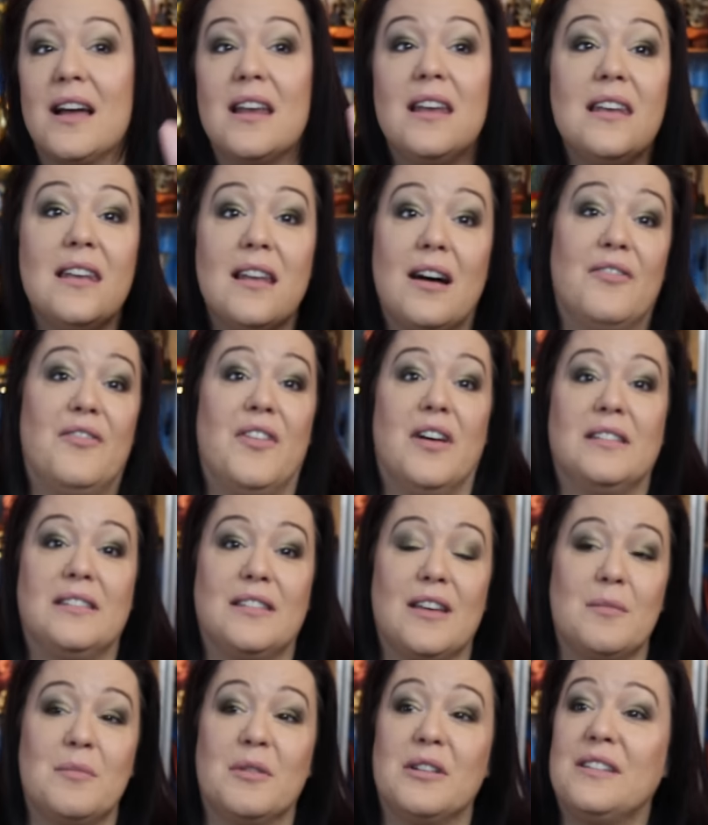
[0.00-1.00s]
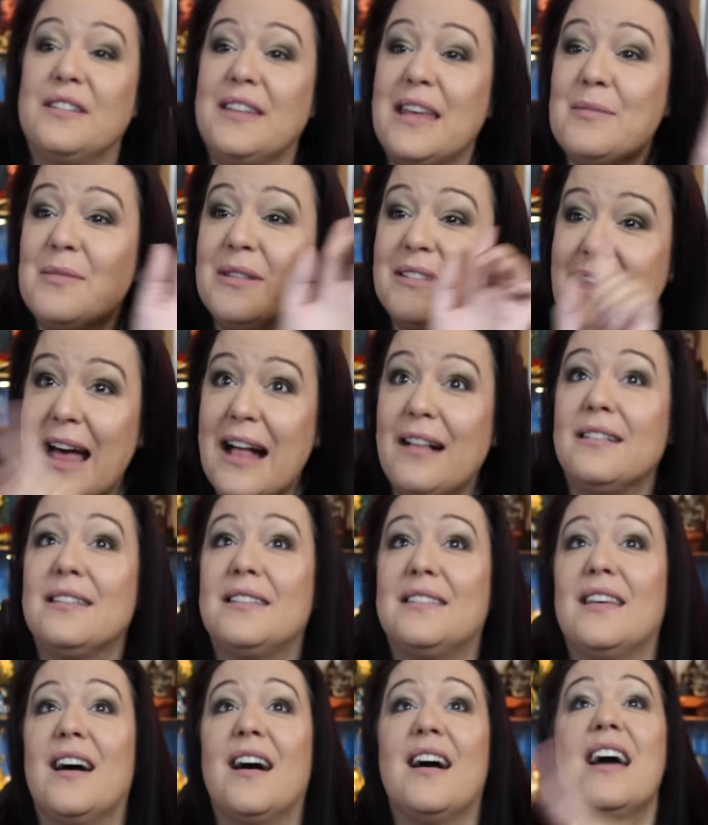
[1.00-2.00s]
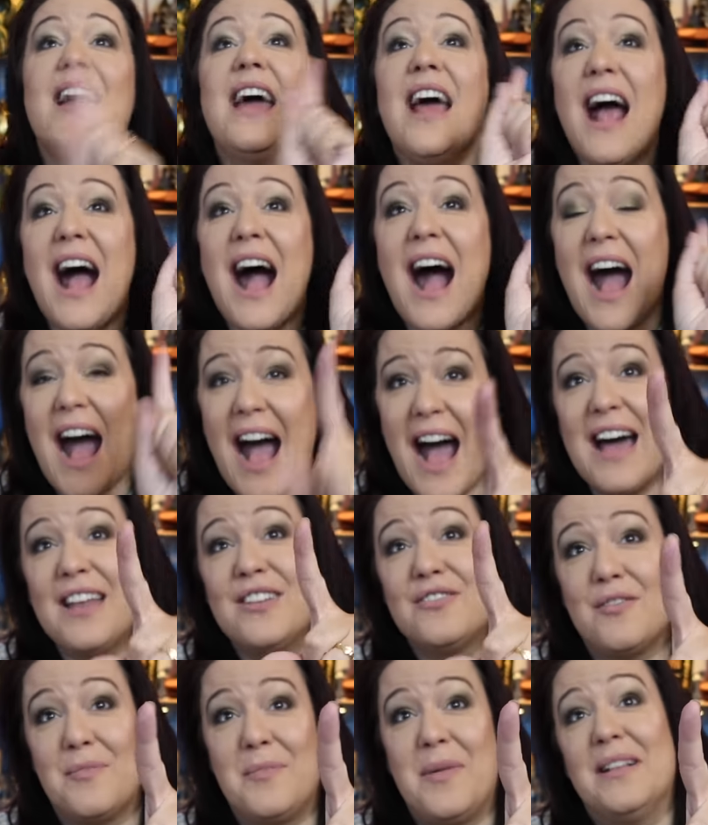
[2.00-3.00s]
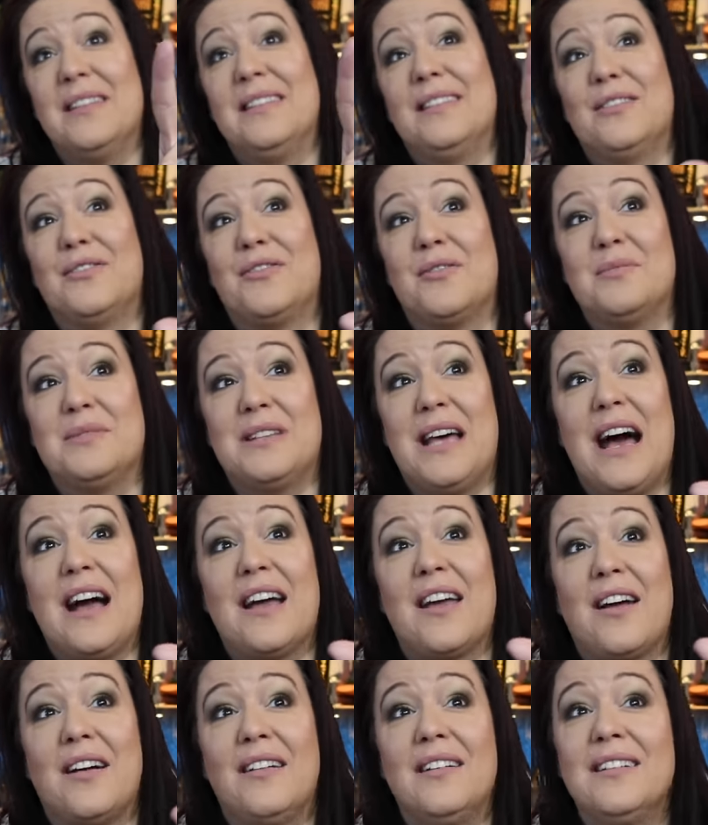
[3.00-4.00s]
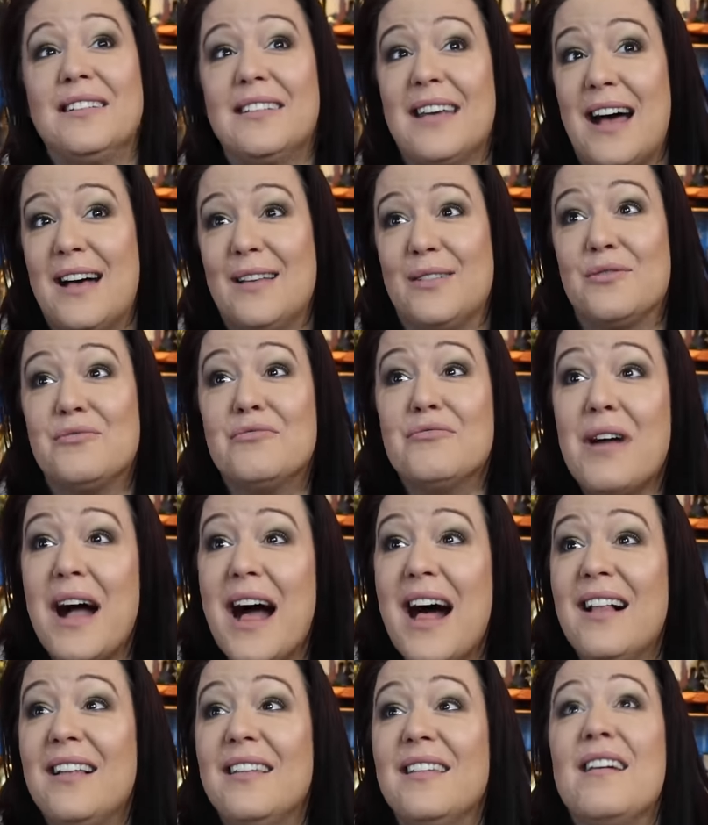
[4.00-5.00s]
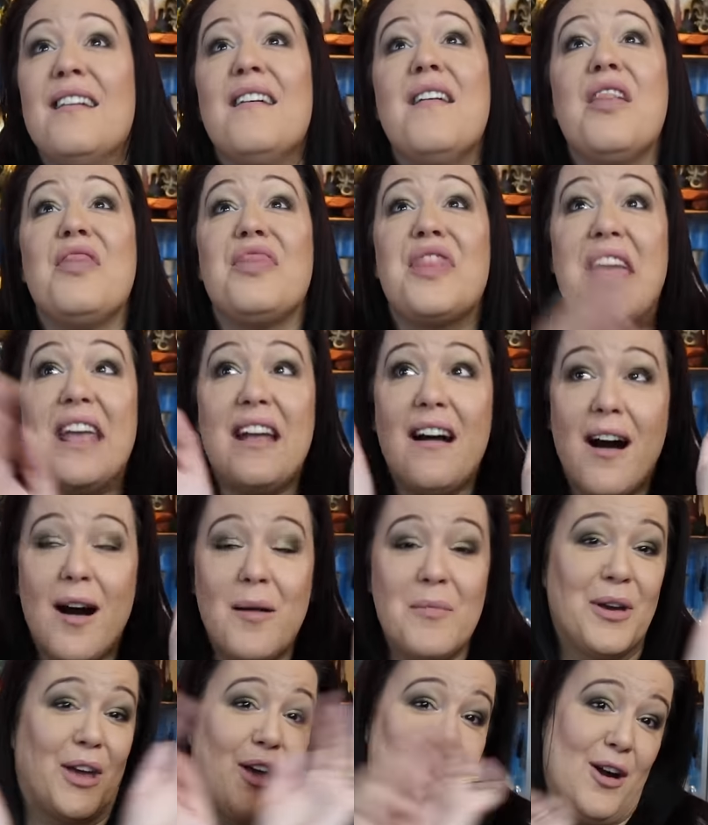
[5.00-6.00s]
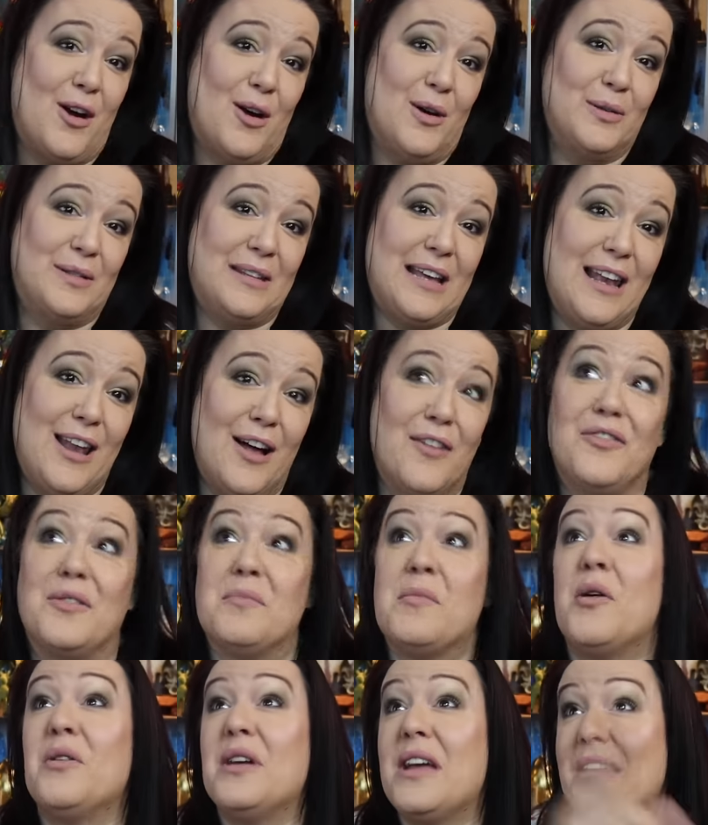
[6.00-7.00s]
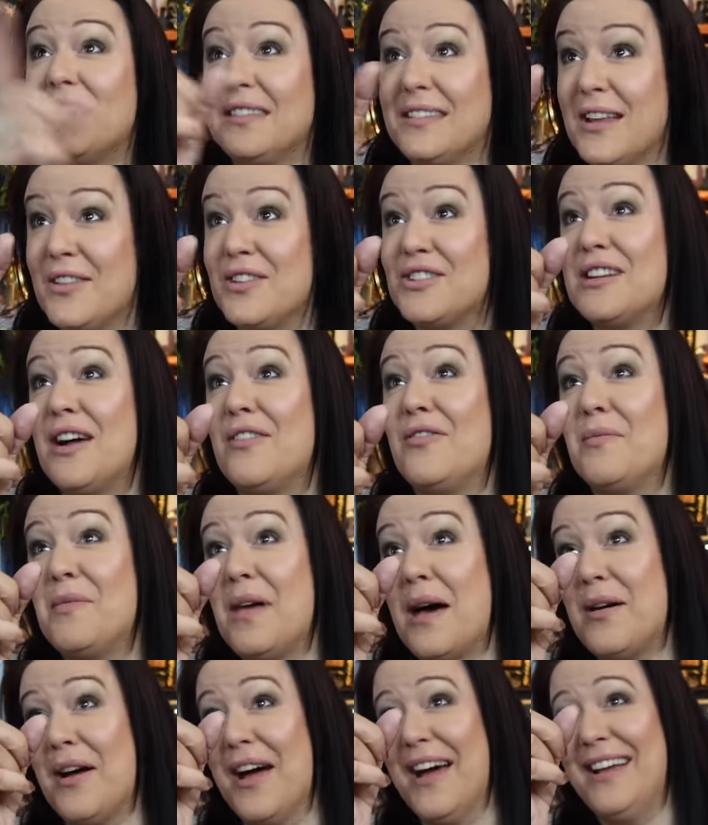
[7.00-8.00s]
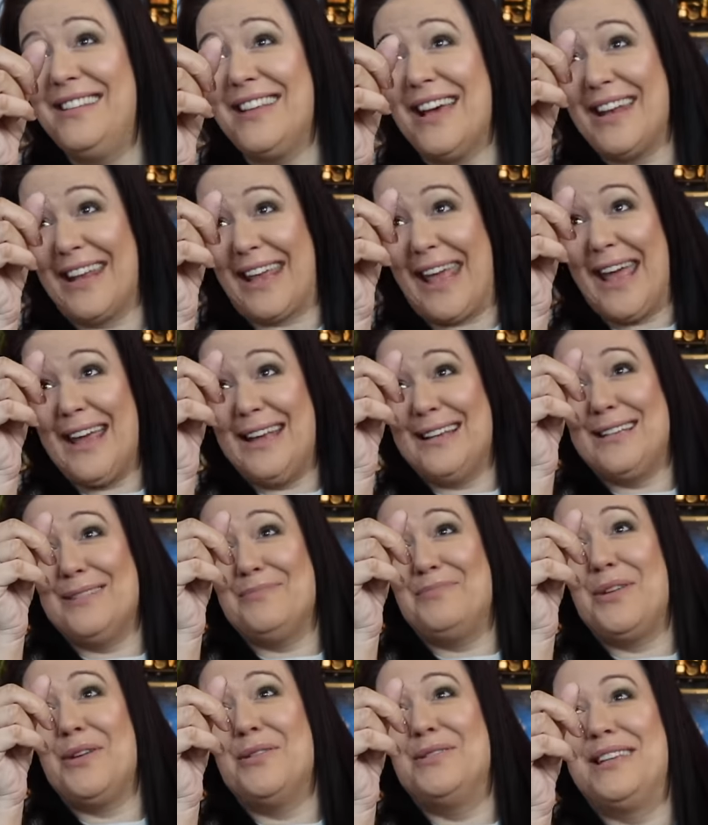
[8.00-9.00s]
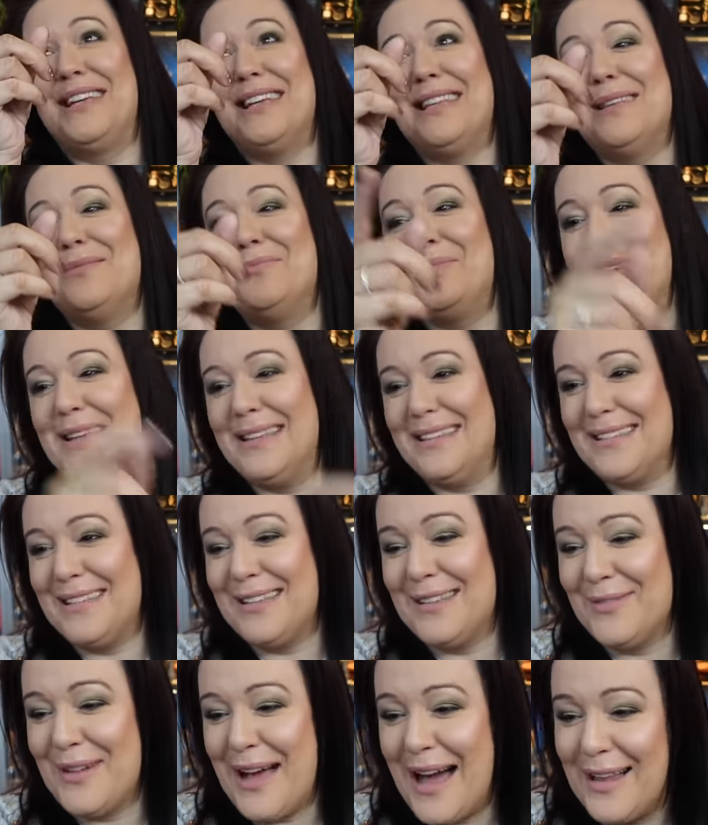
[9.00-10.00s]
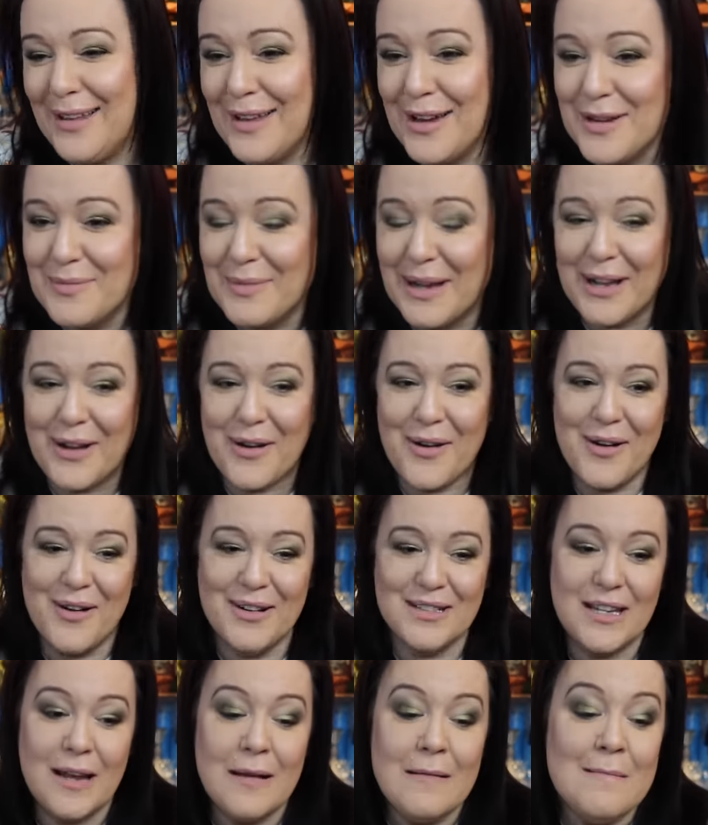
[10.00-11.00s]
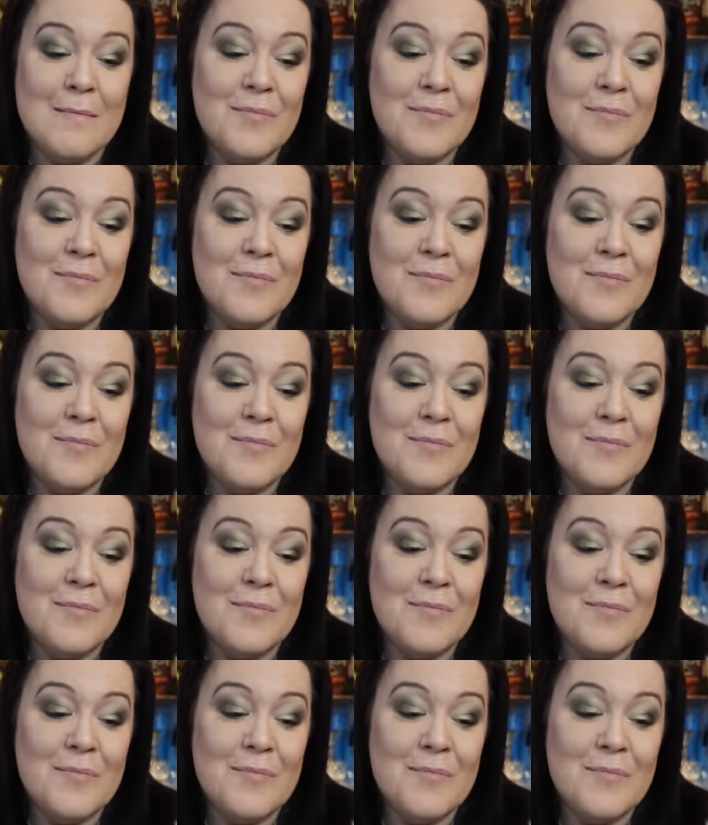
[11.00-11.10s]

I love her so much. Same as Elsa and Rapunzel from Tangled as well. They are my girls. I love them. Oh yeah, there's another shelf up there dedicated to Beauty and the Beast as well. Oh my God.